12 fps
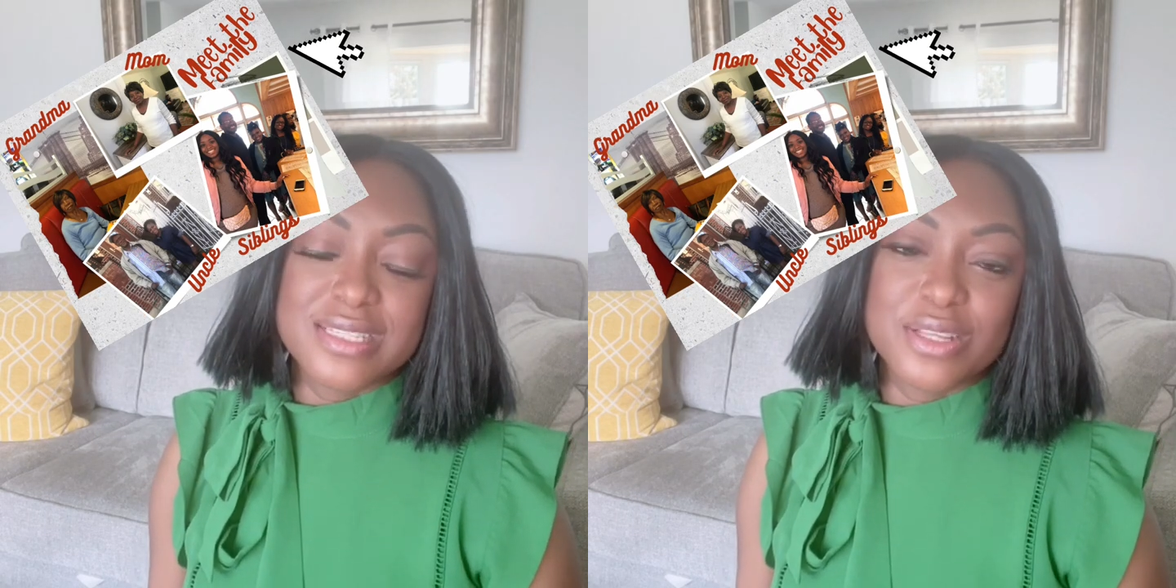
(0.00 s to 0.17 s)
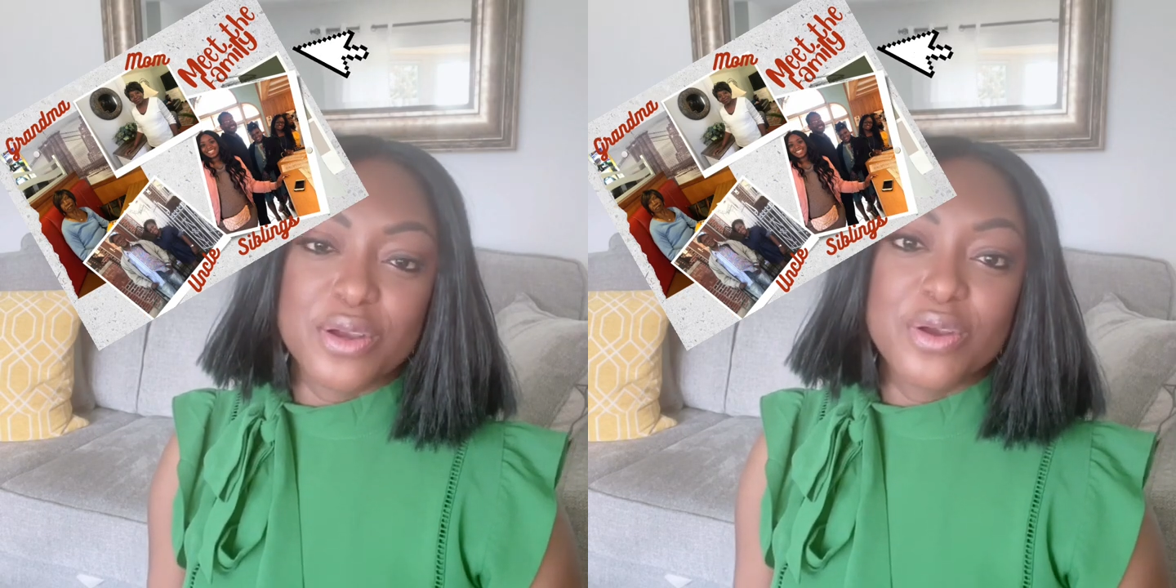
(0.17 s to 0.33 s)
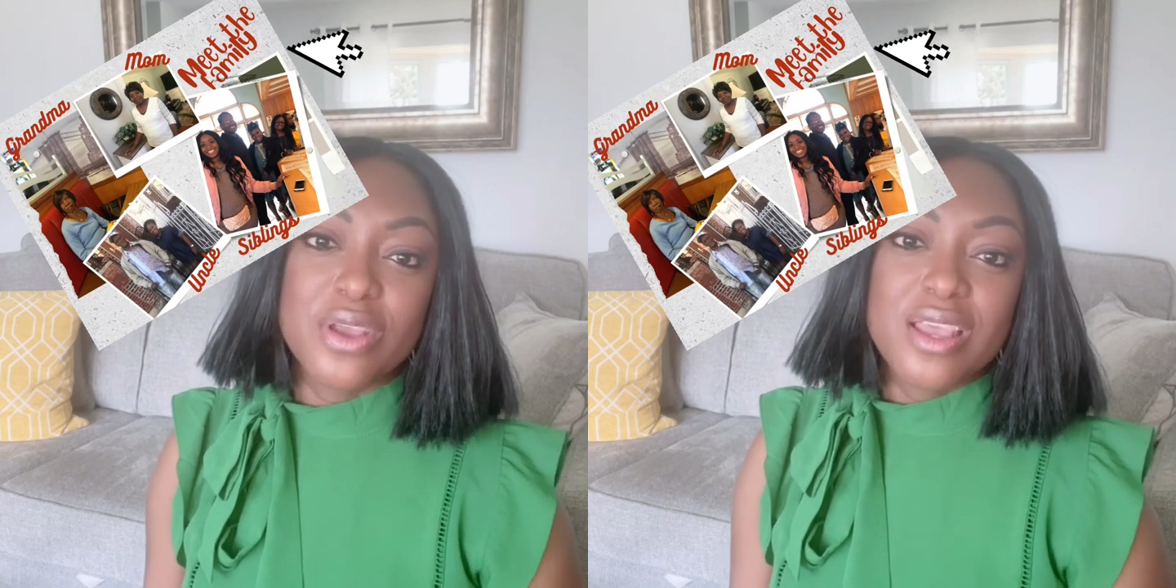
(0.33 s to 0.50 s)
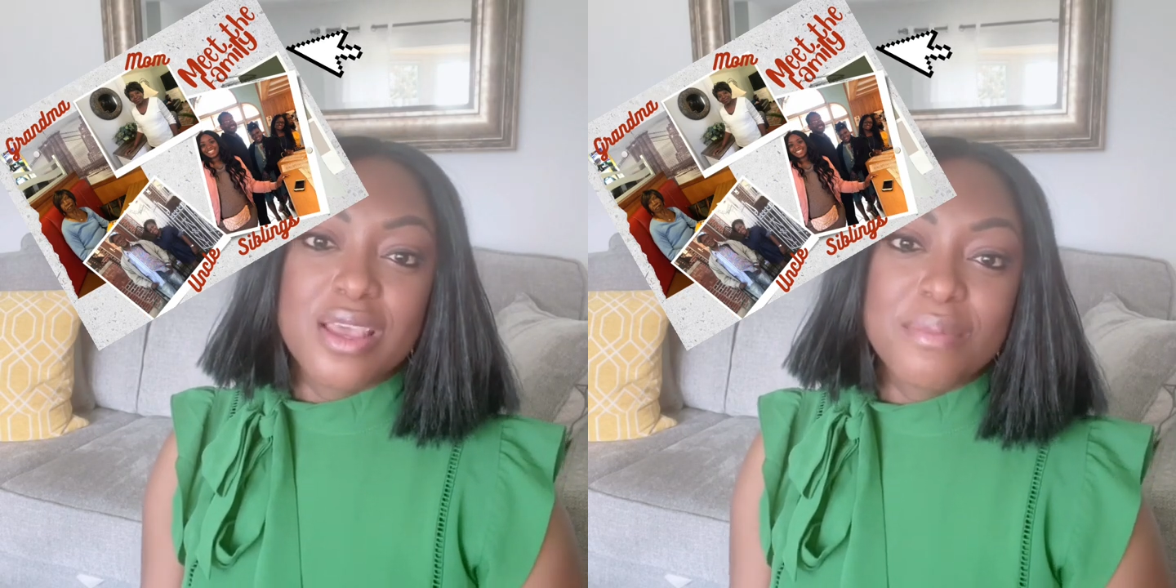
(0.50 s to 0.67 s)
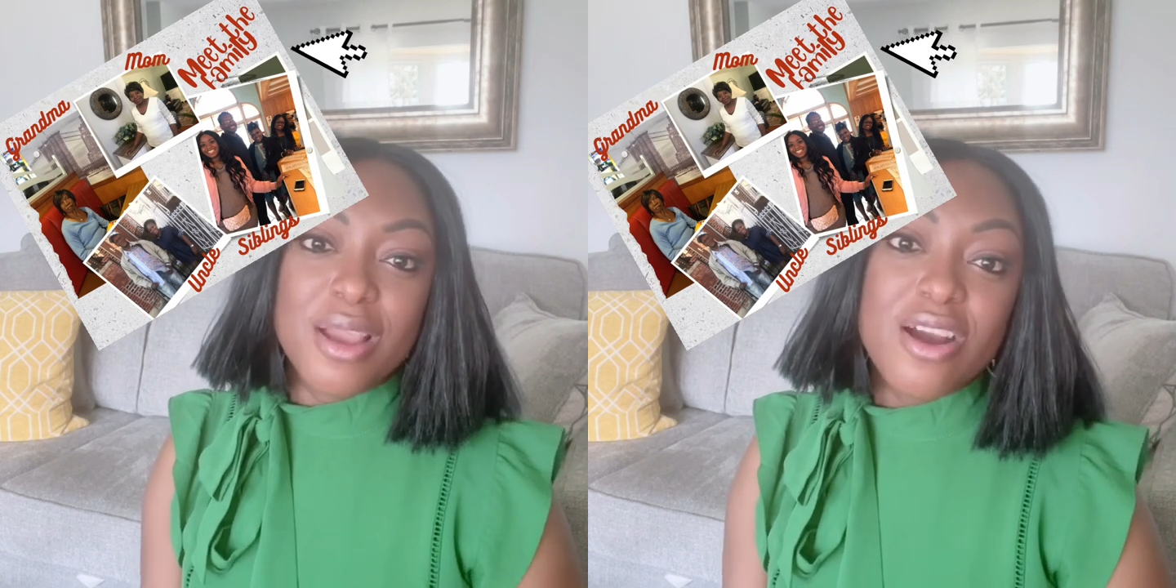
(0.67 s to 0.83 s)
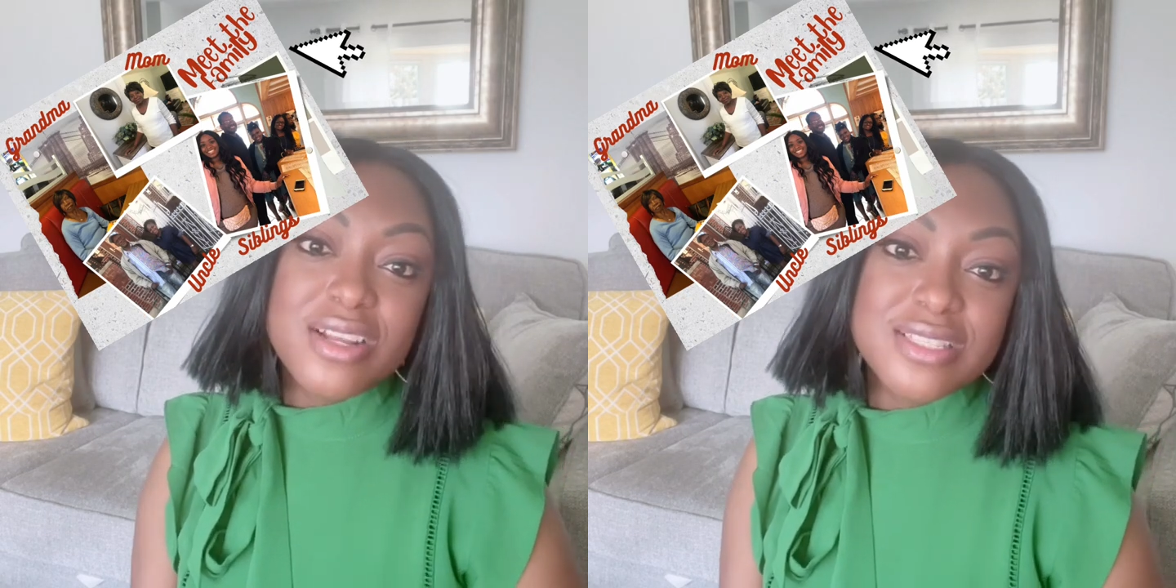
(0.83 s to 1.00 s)
So
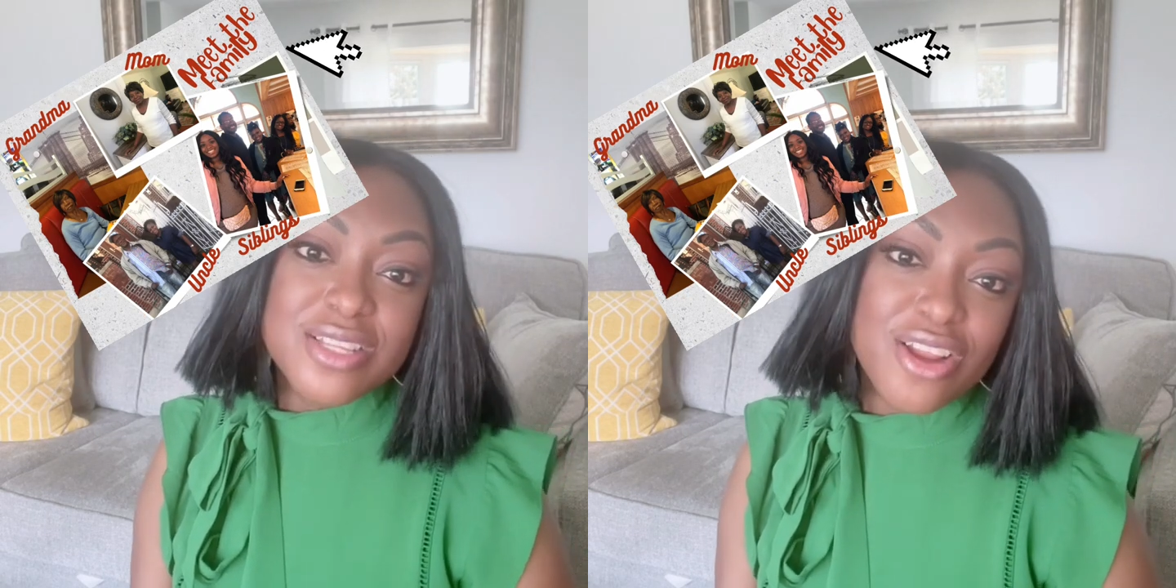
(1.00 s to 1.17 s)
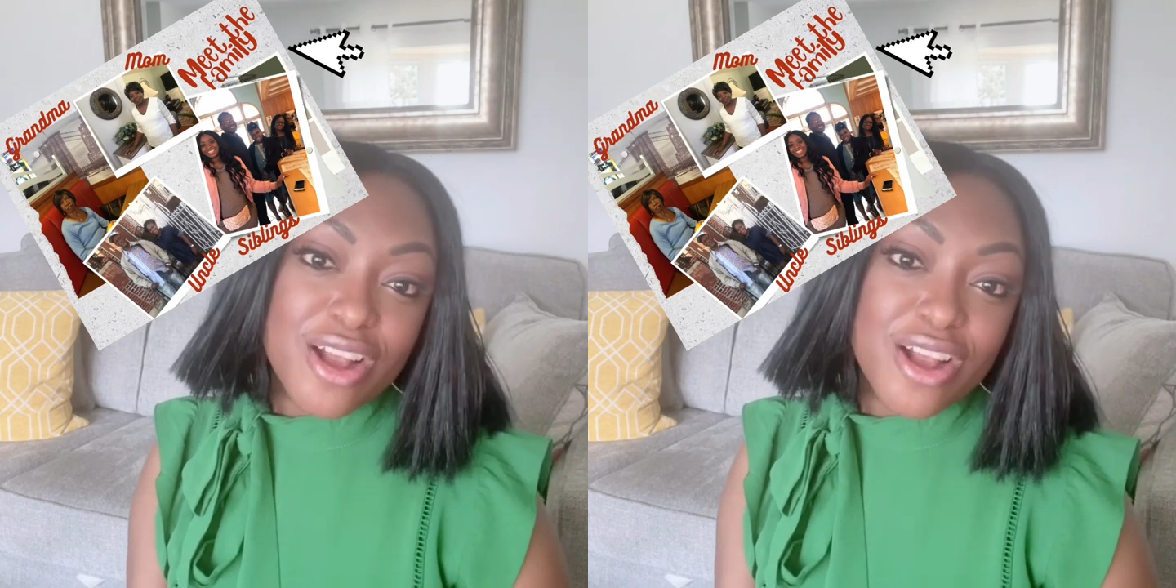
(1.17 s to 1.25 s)
my aunts and